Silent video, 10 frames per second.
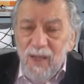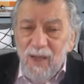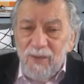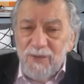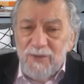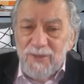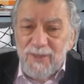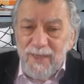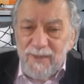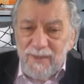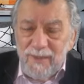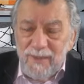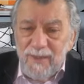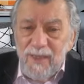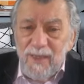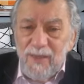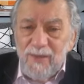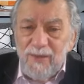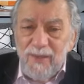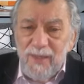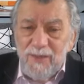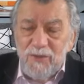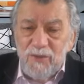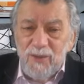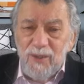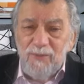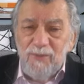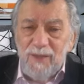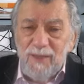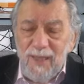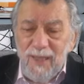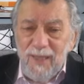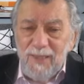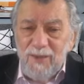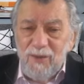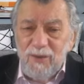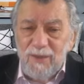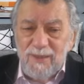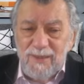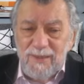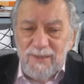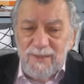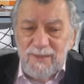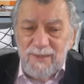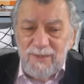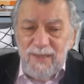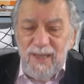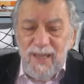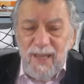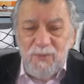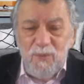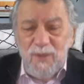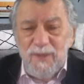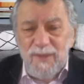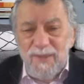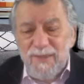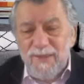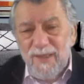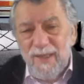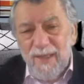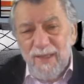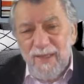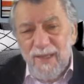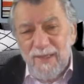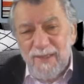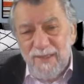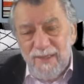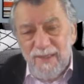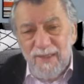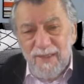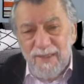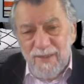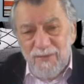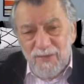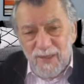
understanding the nature of Allah in our existence and what it is that he gives